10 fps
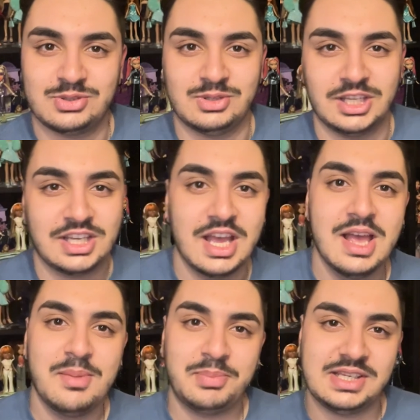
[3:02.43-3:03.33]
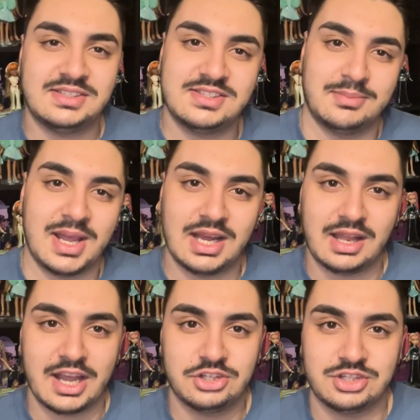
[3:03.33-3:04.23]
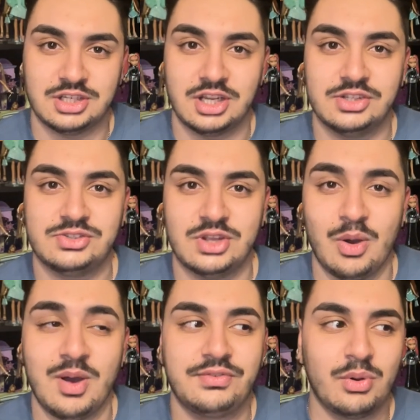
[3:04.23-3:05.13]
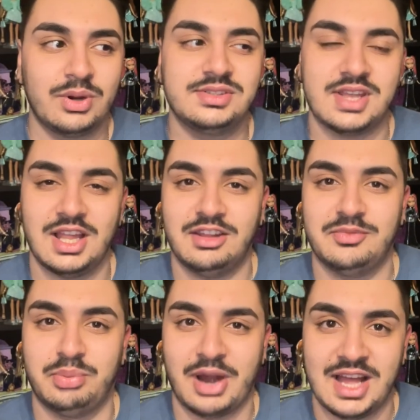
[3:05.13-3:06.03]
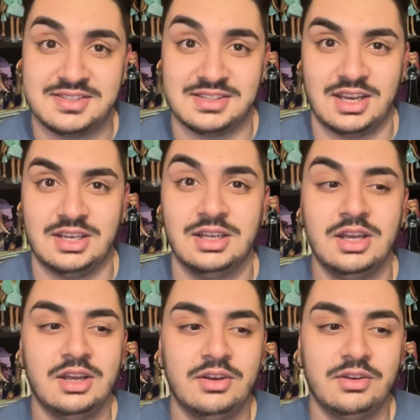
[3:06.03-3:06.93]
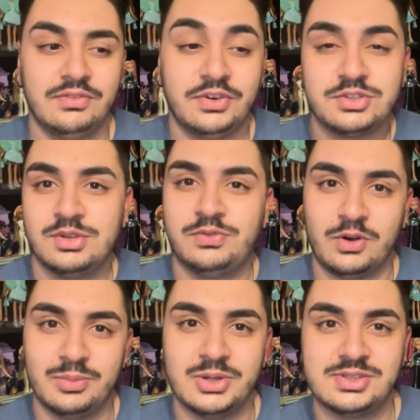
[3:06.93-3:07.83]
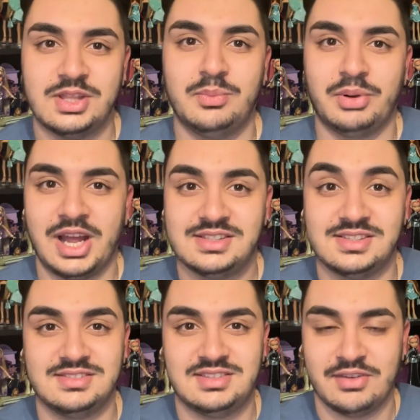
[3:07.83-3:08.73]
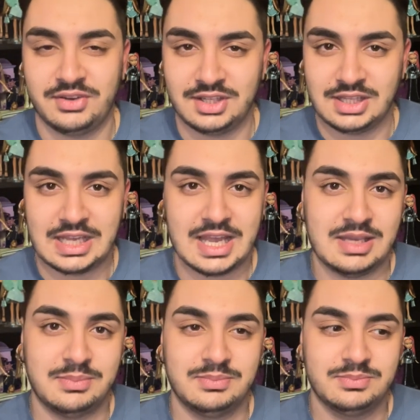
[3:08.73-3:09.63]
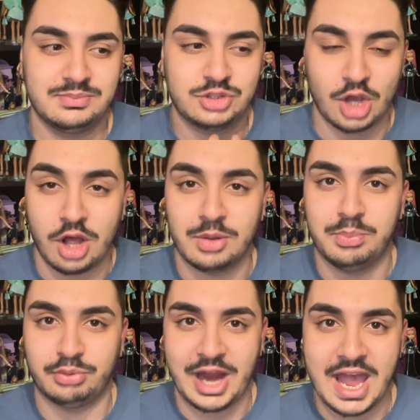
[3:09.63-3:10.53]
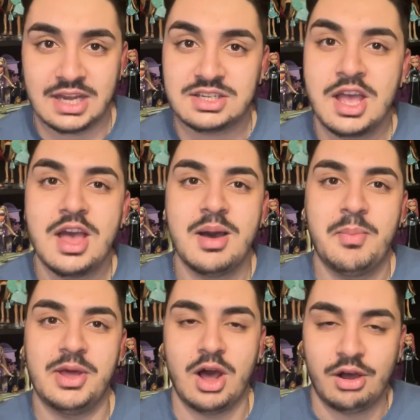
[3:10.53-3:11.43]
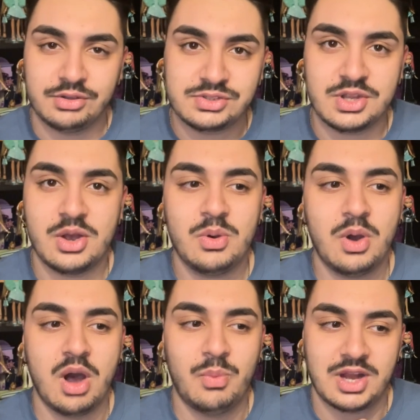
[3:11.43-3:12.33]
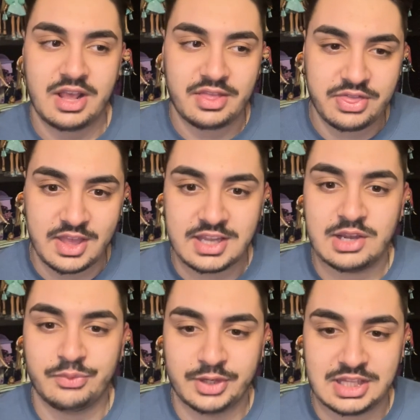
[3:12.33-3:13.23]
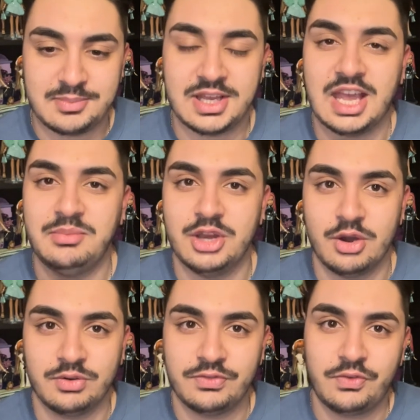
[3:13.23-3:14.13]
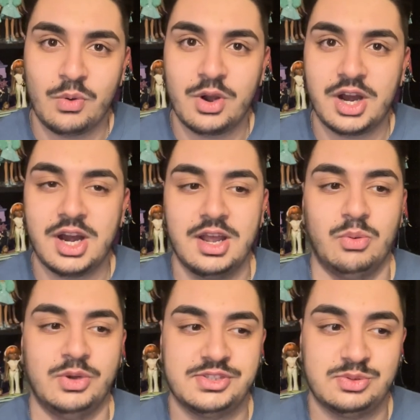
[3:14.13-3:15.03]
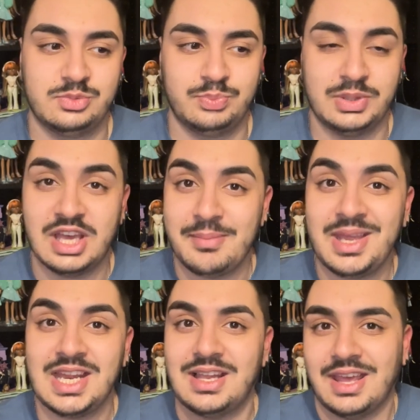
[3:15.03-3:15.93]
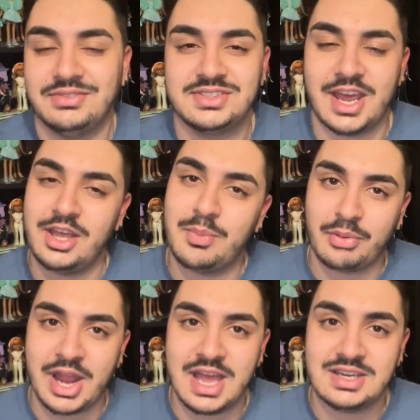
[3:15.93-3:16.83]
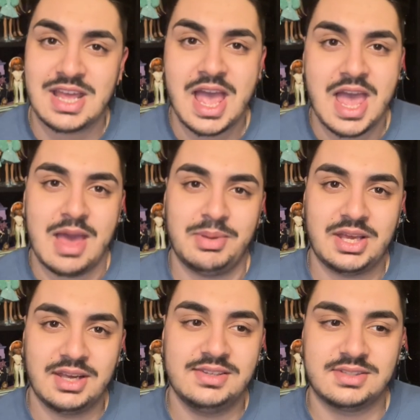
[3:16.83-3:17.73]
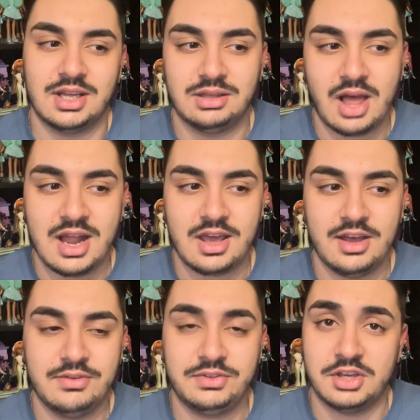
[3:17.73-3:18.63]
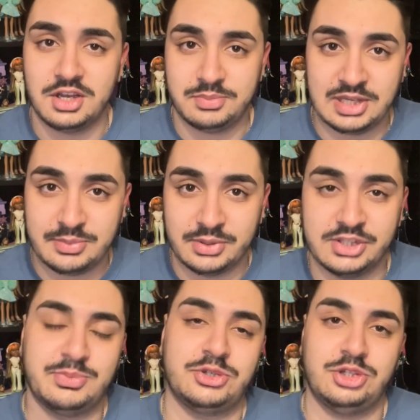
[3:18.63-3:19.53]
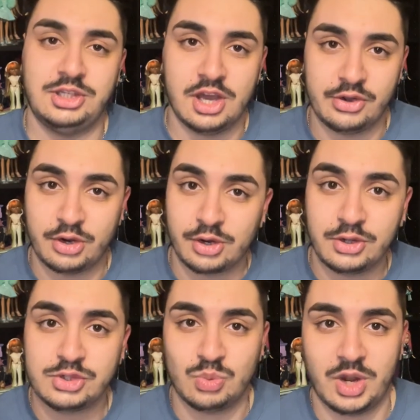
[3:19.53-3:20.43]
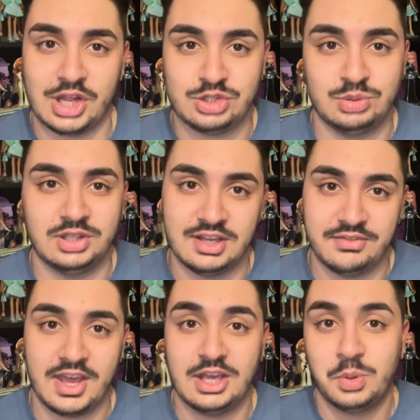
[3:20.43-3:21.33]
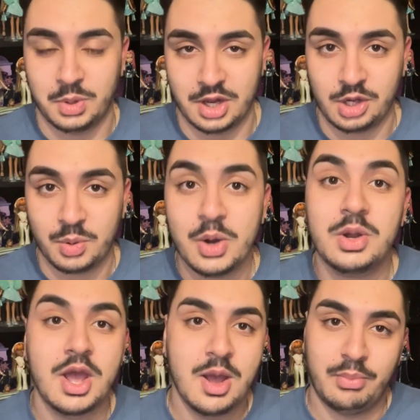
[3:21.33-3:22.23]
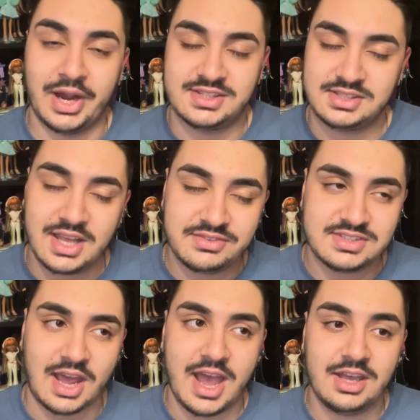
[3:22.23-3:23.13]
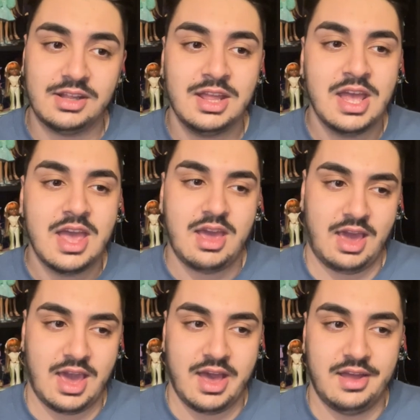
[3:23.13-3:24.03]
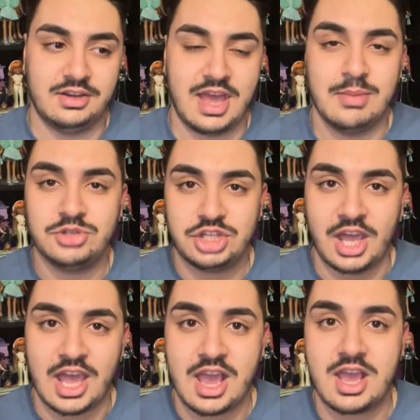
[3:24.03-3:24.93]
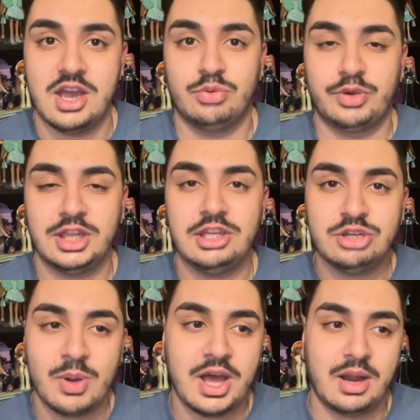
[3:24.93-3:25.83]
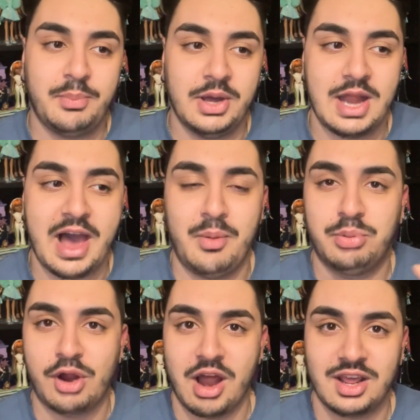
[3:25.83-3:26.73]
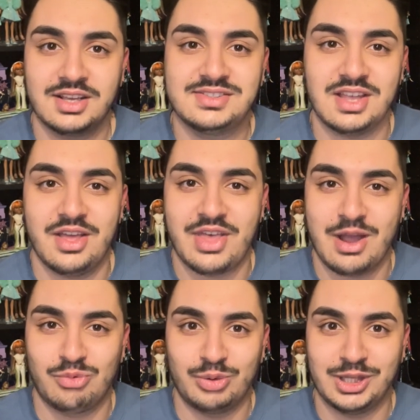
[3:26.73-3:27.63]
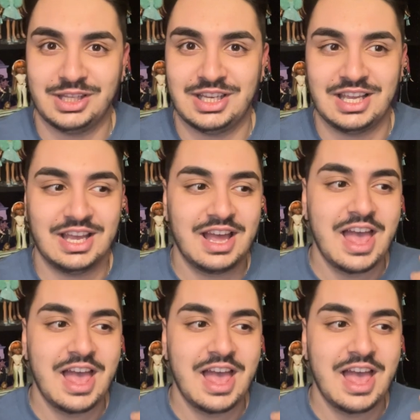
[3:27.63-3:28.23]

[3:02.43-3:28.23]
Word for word: unique pieces in my collection. So of course I love Bratz and I first and foremost, I think Bratz is definitely a doll brand, but also what I think it really became known for was becoming a lifestyle brand because a lot of young people, especially young girls, wanted to live a quote unquote Bratz lifestyle. And MGA really knew how to put out products that really